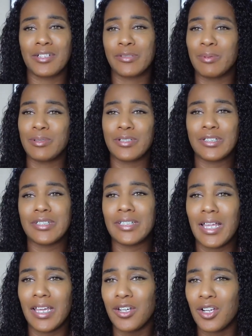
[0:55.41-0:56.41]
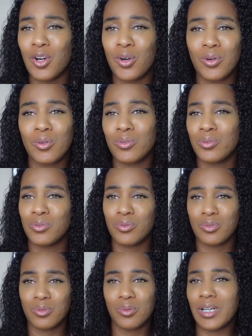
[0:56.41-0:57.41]
You're supposed to just know
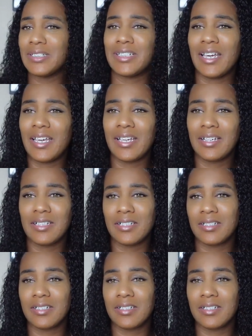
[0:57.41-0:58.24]
what day.